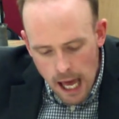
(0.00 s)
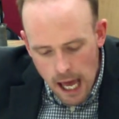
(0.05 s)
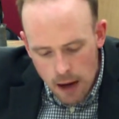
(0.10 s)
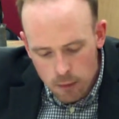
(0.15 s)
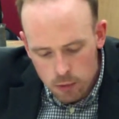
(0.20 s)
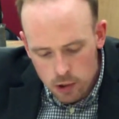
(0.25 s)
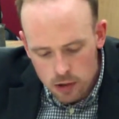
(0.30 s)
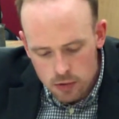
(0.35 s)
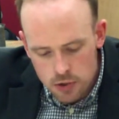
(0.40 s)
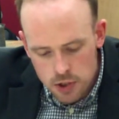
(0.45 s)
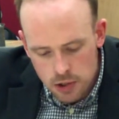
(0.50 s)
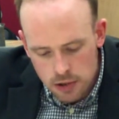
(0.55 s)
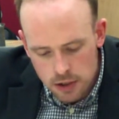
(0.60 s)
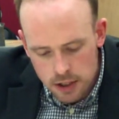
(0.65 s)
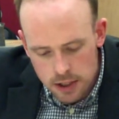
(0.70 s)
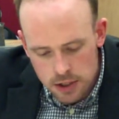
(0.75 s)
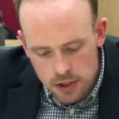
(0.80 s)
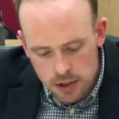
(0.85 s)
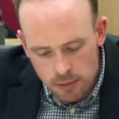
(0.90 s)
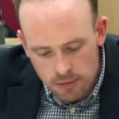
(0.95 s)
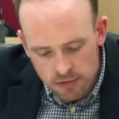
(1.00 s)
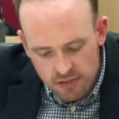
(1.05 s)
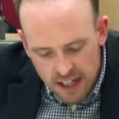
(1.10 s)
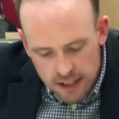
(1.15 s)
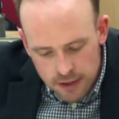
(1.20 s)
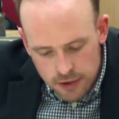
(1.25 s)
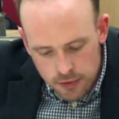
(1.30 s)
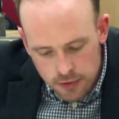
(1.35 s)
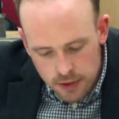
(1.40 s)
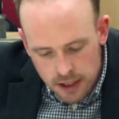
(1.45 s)
Uh, we'll also look at some
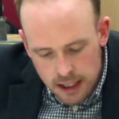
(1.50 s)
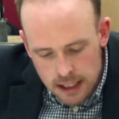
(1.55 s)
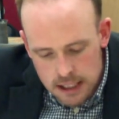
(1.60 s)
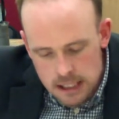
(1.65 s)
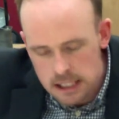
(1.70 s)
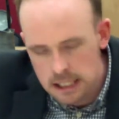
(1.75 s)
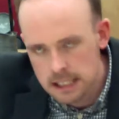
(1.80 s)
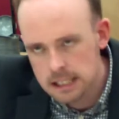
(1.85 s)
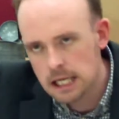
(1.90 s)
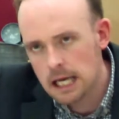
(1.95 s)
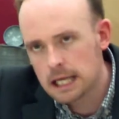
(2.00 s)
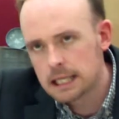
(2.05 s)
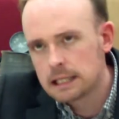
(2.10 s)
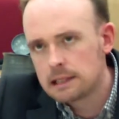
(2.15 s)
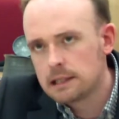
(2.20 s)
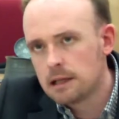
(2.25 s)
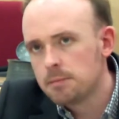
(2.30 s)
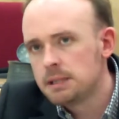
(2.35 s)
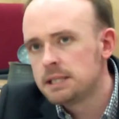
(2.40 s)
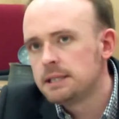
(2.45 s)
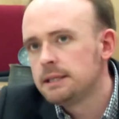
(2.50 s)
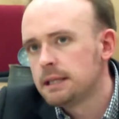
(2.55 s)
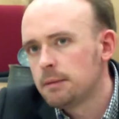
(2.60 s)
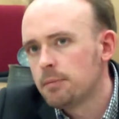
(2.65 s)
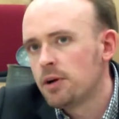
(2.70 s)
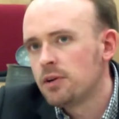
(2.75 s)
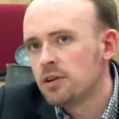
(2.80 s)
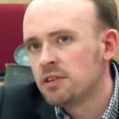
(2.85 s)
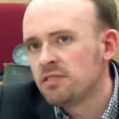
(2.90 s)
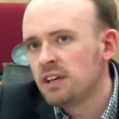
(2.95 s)
federal cases and a limited
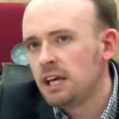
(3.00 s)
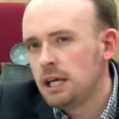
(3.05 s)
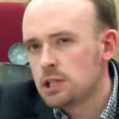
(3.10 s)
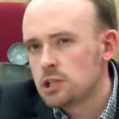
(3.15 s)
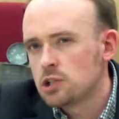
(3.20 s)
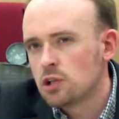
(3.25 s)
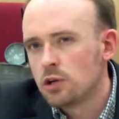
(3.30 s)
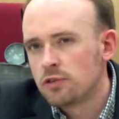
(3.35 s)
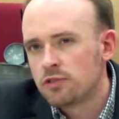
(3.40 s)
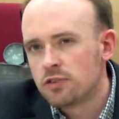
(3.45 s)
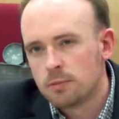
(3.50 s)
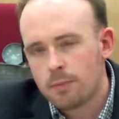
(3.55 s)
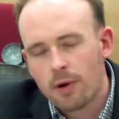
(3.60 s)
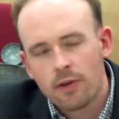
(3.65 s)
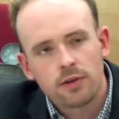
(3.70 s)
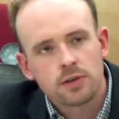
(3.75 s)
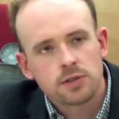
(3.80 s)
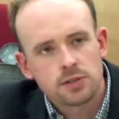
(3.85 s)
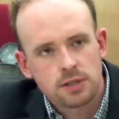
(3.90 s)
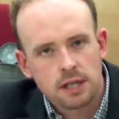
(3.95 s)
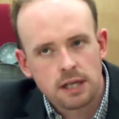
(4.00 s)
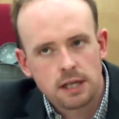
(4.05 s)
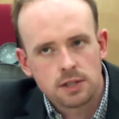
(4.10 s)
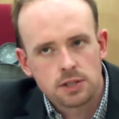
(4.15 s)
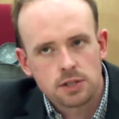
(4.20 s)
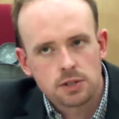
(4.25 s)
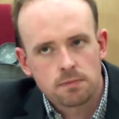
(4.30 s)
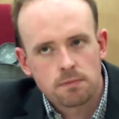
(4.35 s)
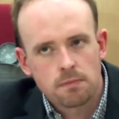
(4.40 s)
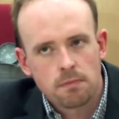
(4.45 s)
amount of case law from other
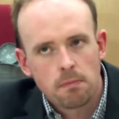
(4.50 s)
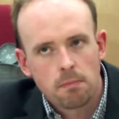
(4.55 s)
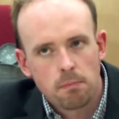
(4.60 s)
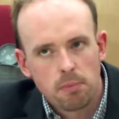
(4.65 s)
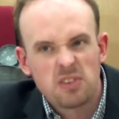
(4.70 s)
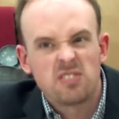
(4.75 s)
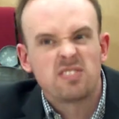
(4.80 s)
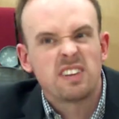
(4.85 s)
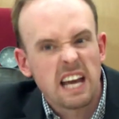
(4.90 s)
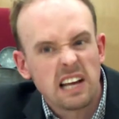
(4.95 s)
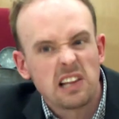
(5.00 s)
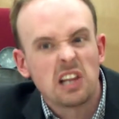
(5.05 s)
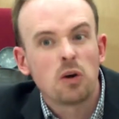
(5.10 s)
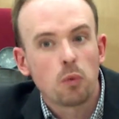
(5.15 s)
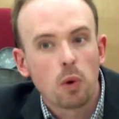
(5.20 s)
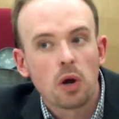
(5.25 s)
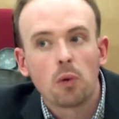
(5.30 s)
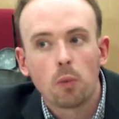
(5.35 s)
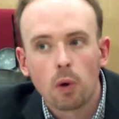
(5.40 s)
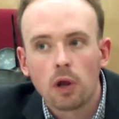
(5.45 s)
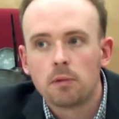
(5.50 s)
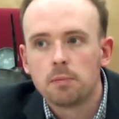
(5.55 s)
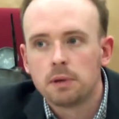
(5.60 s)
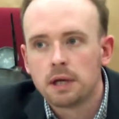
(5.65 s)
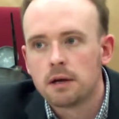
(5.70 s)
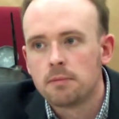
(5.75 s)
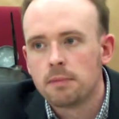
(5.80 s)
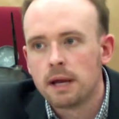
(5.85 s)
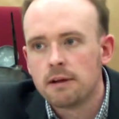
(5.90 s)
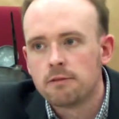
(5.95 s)
states, but Delaware will
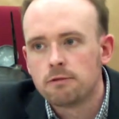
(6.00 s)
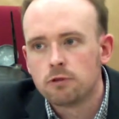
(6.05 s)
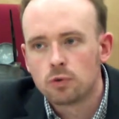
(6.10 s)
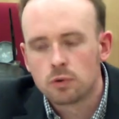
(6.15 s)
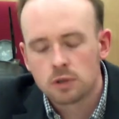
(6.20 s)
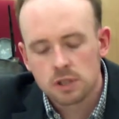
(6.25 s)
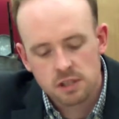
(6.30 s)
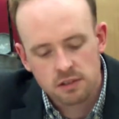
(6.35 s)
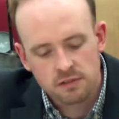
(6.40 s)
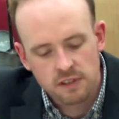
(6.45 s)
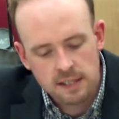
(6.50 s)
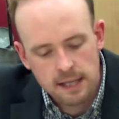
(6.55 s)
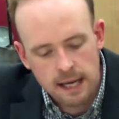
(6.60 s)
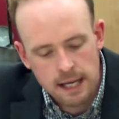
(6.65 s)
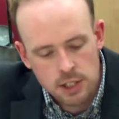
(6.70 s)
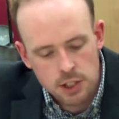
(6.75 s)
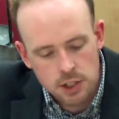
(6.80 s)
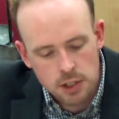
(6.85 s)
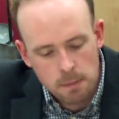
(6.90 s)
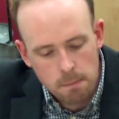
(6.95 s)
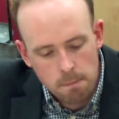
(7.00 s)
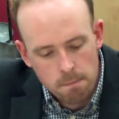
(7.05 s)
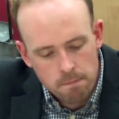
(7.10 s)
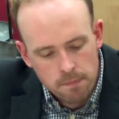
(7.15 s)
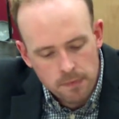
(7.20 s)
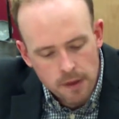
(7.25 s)
be our main focus of attention.